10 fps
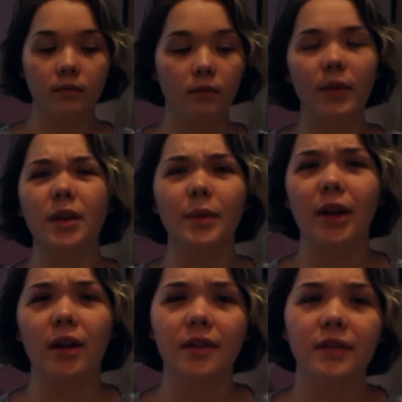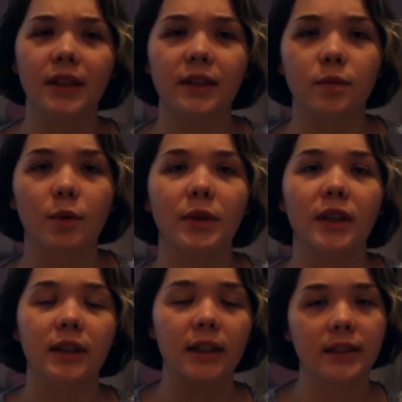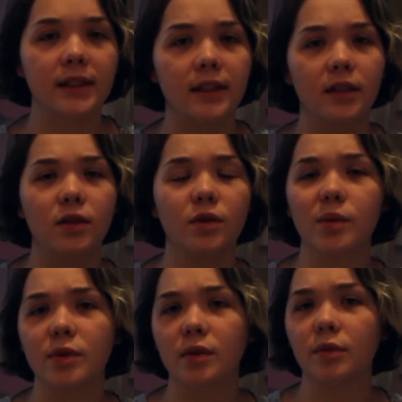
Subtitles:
By the way, all of these will be linked in the description